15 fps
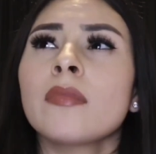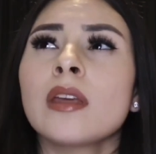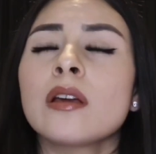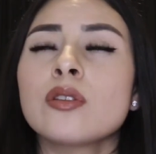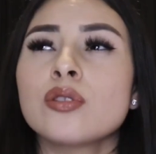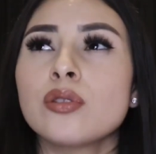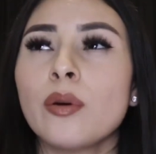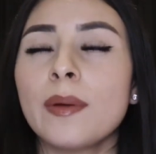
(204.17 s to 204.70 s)

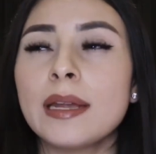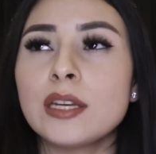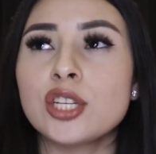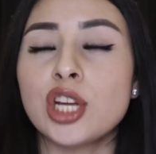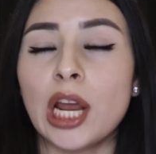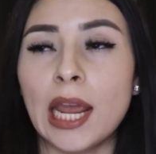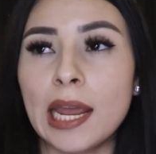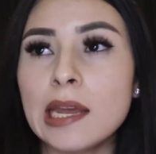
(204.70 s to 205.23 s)
So it
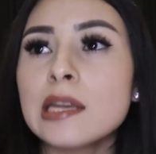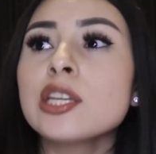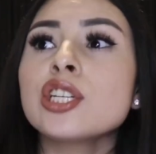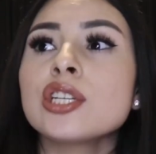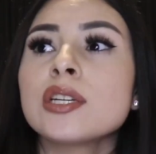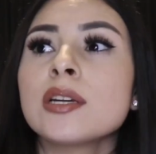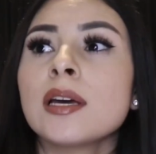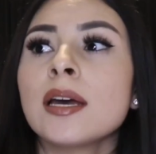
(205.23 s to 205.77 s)

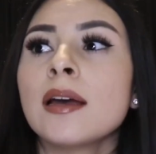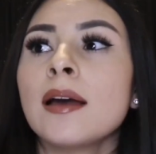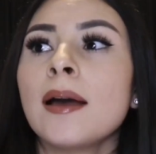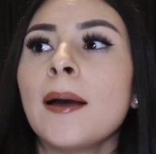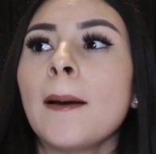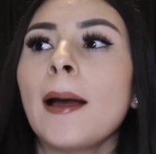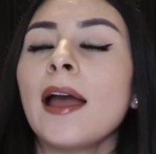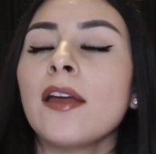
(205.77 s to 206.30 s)
changed.
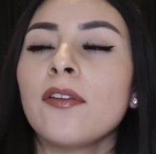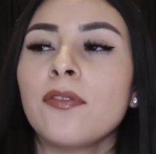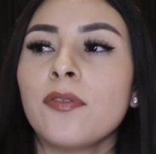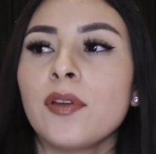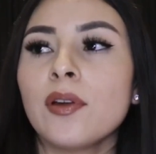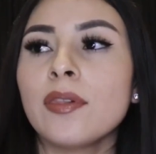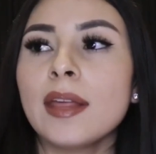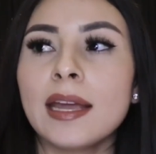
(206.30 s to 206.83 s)
I
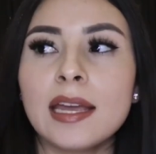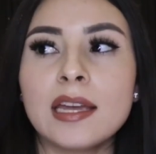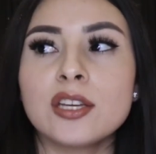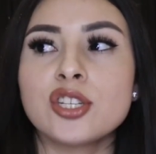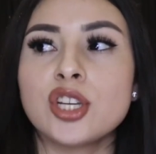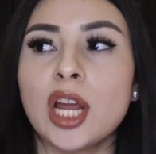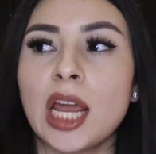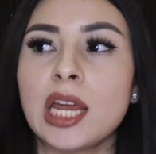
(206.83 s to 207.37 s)
feel like it
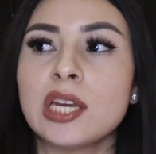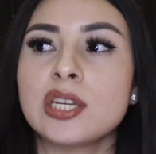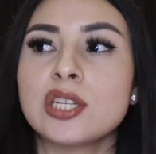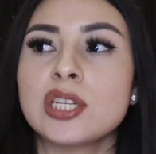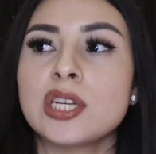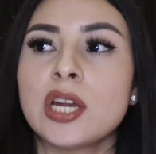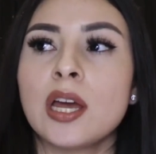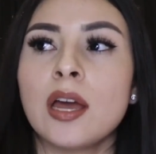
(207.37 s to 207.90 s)

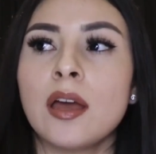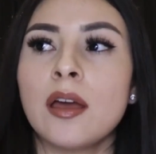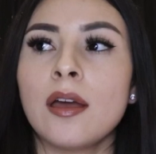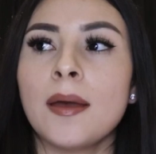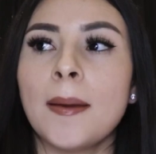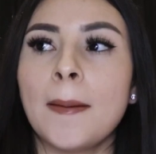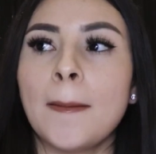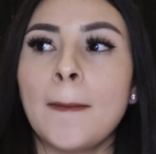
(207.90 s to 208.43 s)
changed
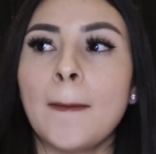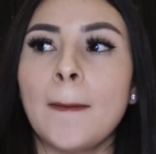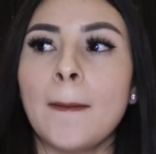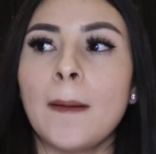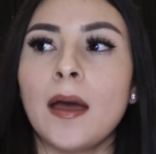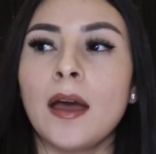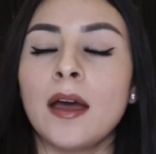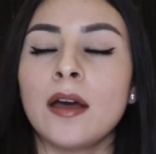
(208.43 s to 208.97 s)

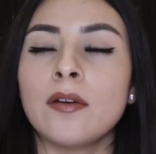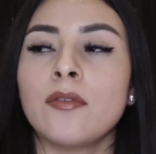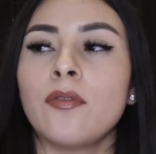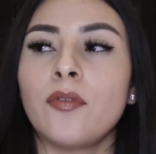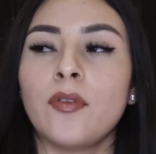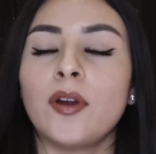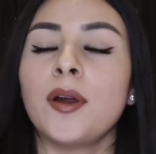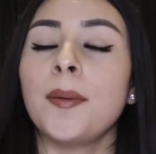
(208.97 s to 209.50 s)

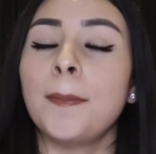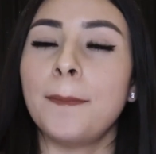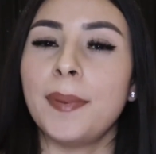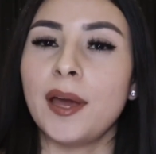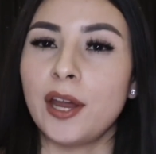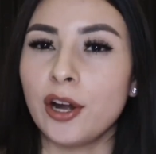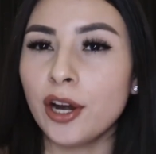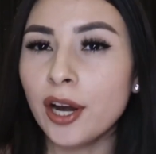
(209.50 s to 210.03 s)
for a
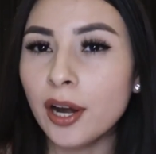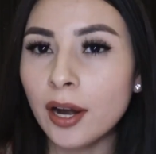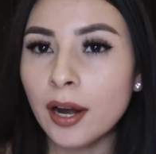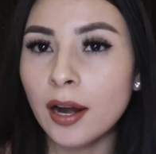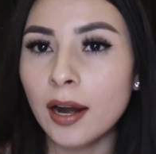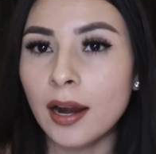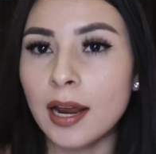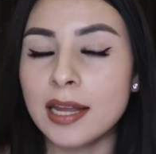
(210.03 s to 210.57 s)
better.
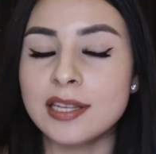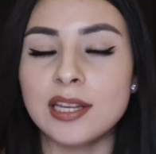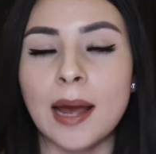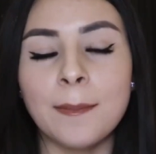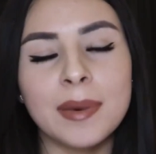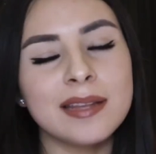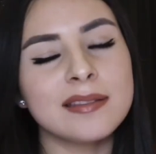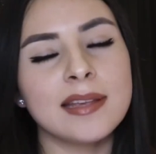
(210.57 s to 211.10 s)

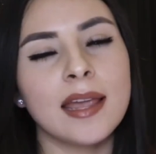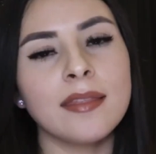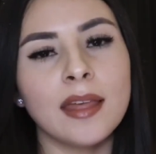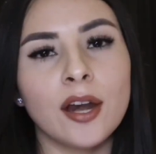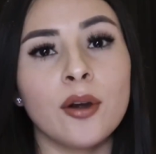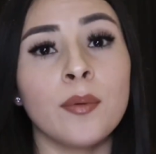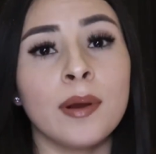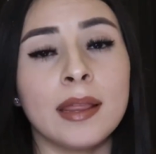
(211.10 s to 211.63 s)
I'm not saying
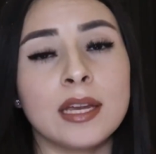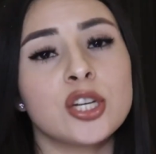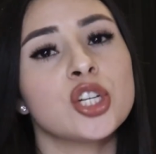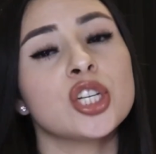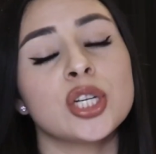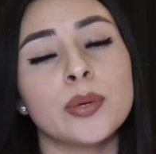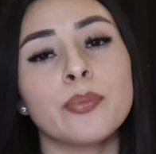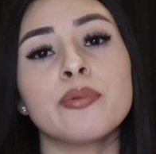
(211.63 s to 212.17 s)
that our
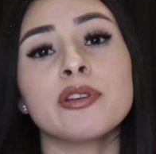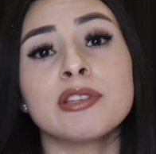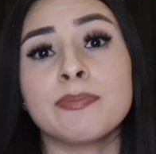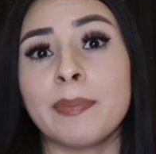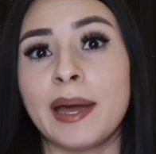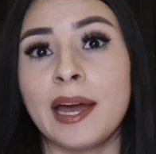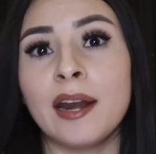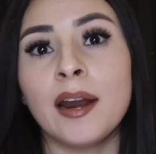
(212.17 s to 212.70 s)
relationship was
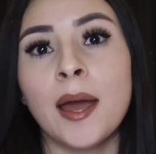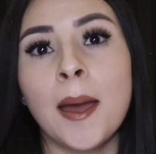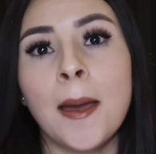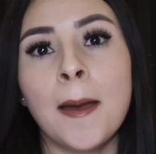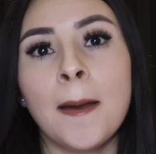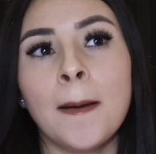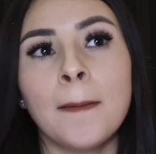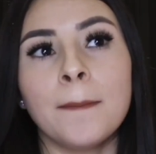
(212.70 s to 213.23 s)
bad,
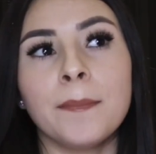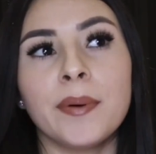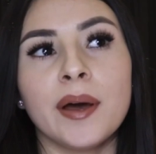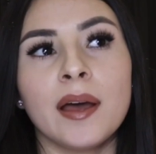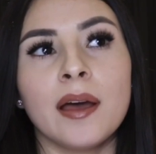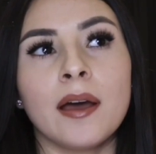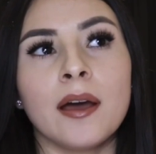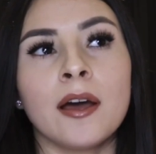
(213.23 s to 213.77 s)

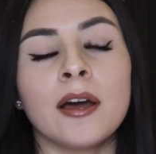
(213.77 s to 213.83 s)
but